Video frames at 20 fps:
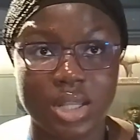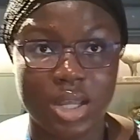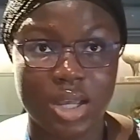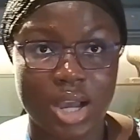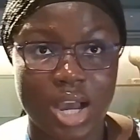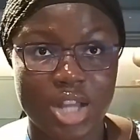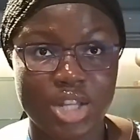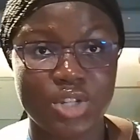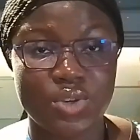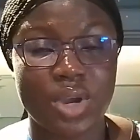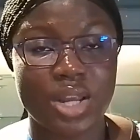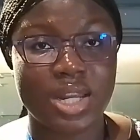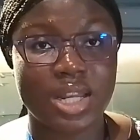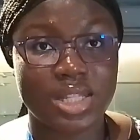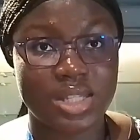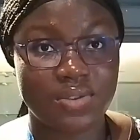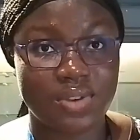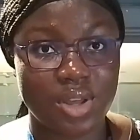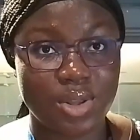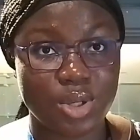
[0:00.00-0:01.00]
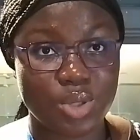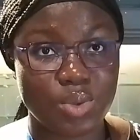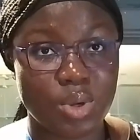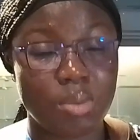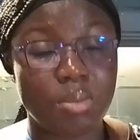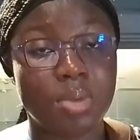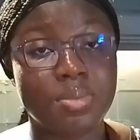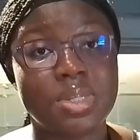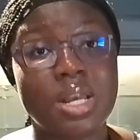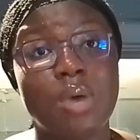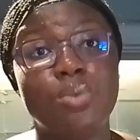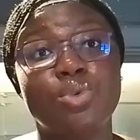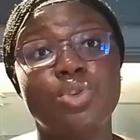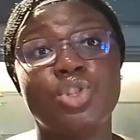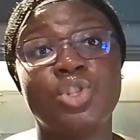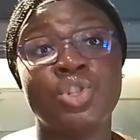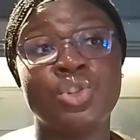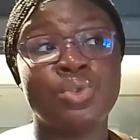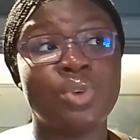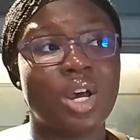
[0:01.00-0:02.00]
there? How do you identify those problems? How
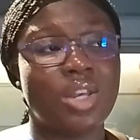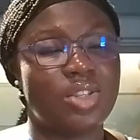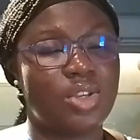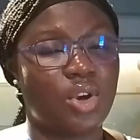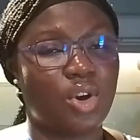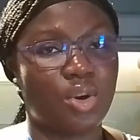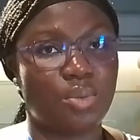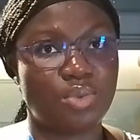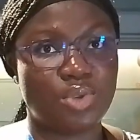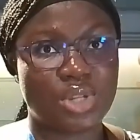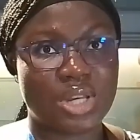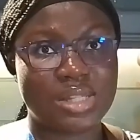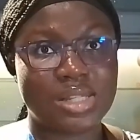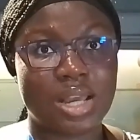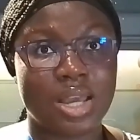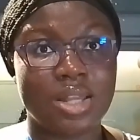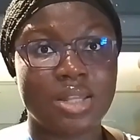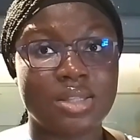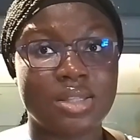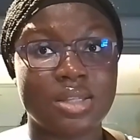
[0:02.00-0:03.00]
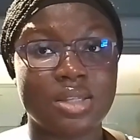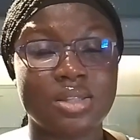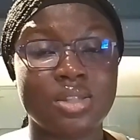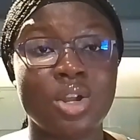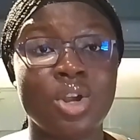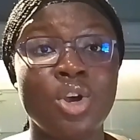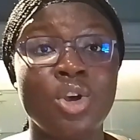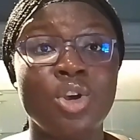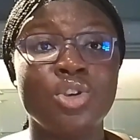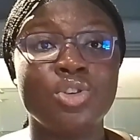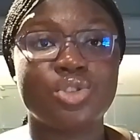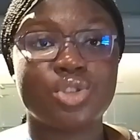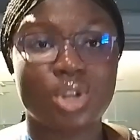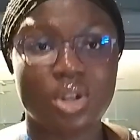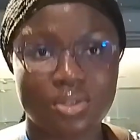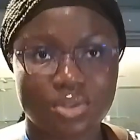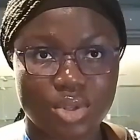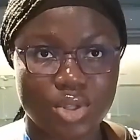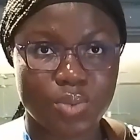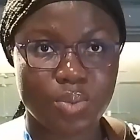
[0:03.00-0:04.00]
would you, as a computer scientist,
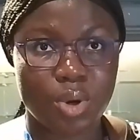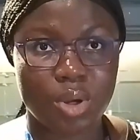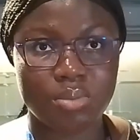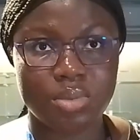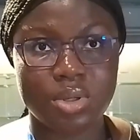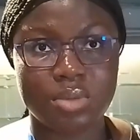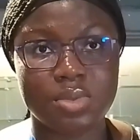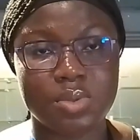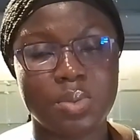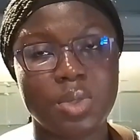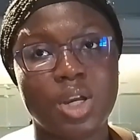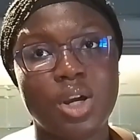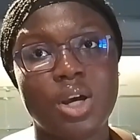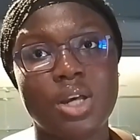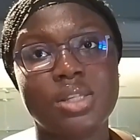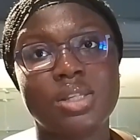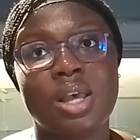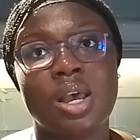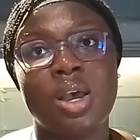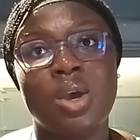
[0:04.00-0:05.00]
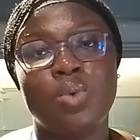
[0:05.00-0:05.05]
solve those problems? Because